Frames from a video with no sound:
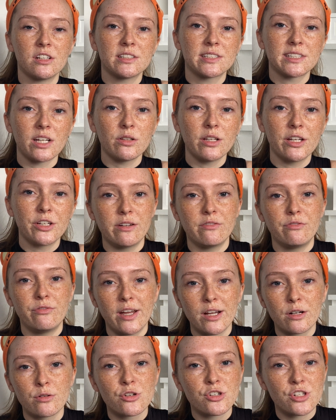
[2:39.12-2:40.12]
still letting your
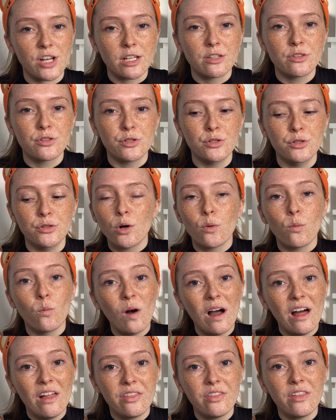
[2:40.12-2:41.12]
freckles shine through
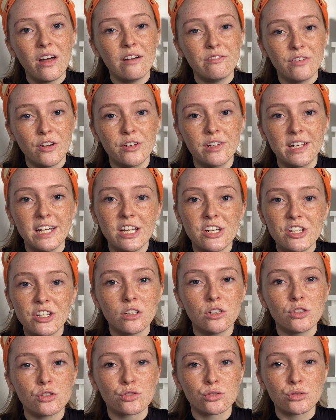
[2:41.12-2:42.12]
with a
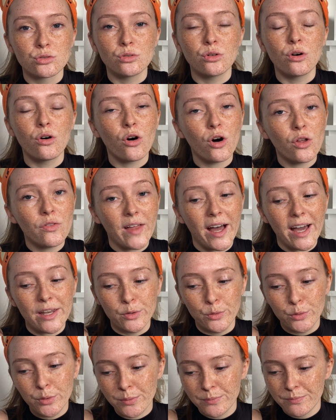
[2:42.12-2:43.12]
foundation. So on that
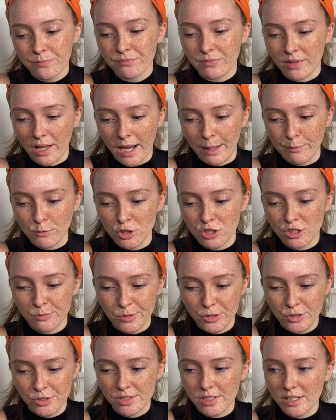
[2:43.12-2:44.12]
note, I'm going to be
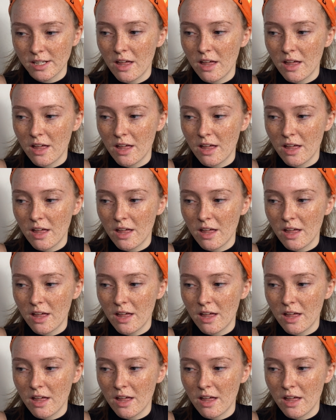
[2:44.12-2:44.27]
using